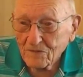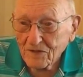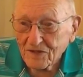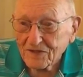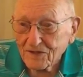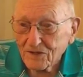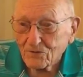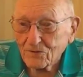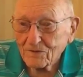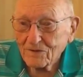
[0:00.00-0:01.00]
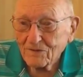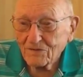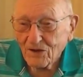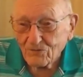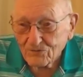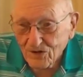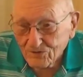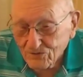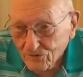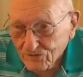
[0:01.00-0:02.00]
anyhow, I
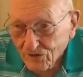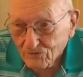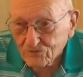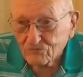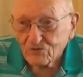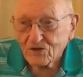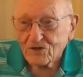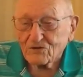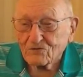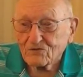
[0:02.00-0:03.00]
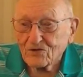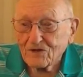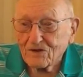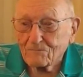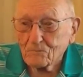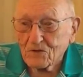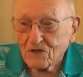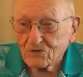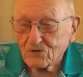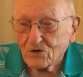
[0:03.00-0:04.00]
thought that was very interesting, but I
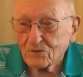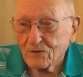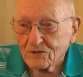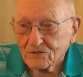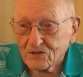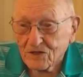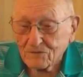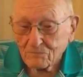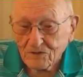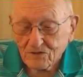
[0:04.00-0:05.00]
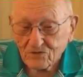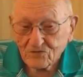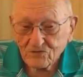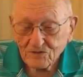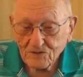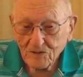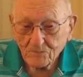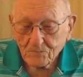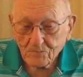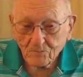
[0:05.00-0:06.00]
thought about that because
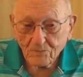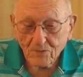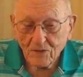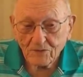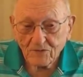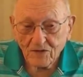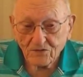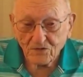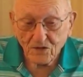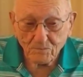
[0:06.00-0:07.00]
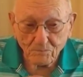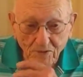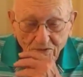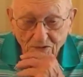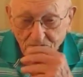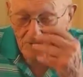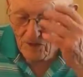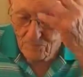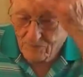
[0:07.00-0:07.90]
at that time, by that time